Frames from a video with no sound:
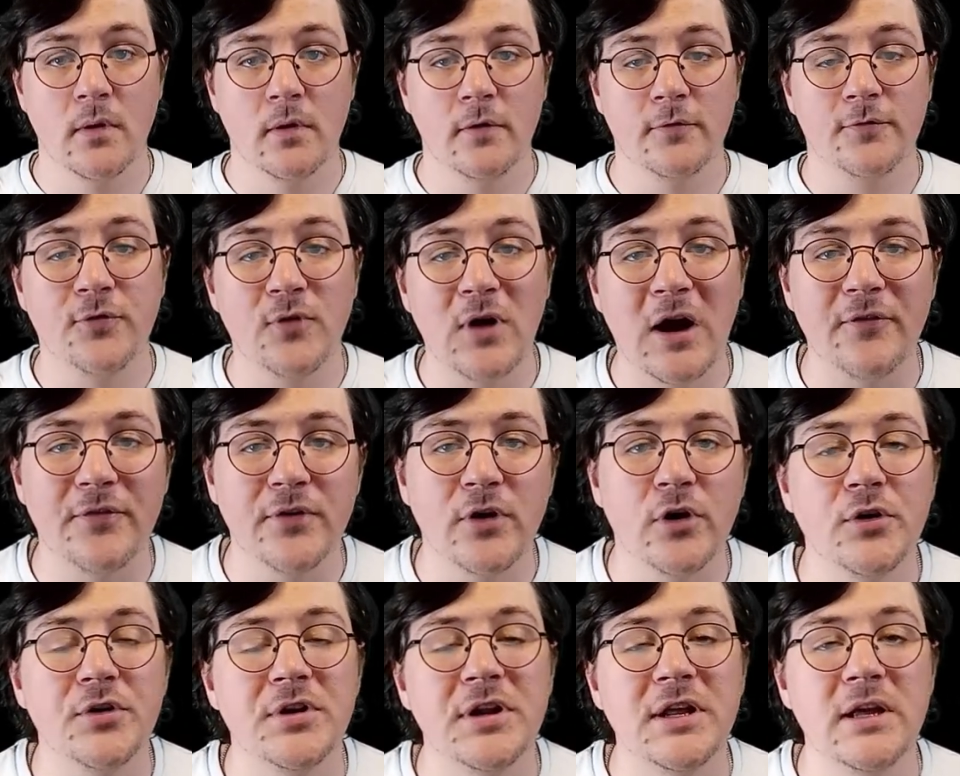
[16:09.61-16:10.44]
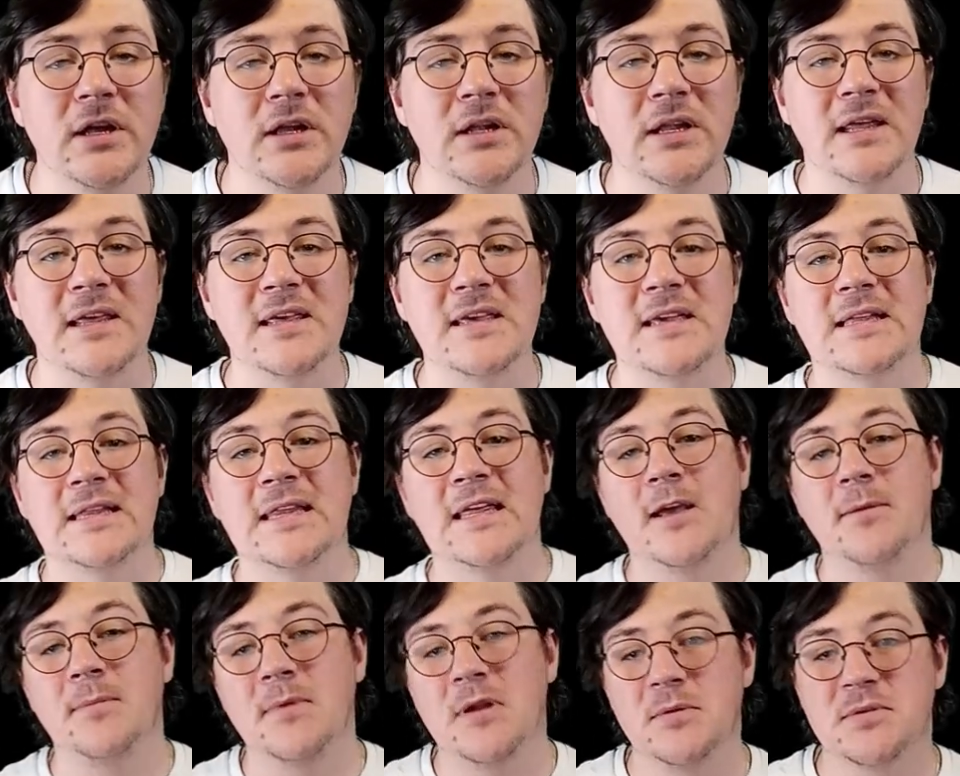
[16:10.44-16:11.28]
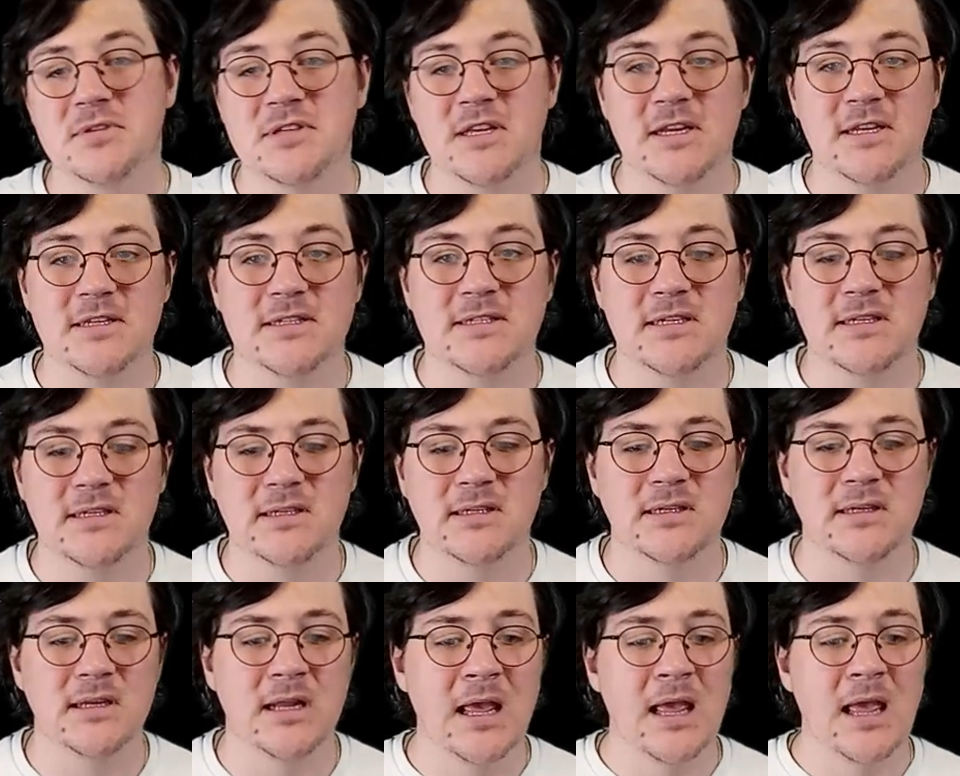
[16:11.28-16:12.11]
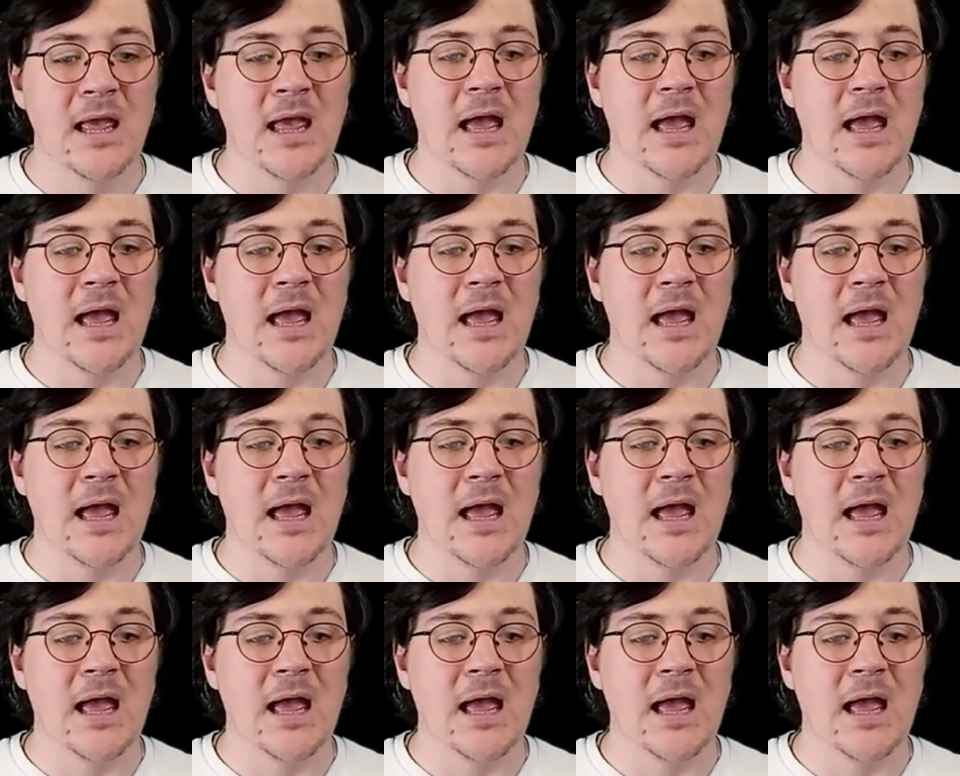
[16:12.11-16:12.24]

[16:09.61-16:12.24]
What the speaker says: Throughout the ordeal, he claimed he was innocent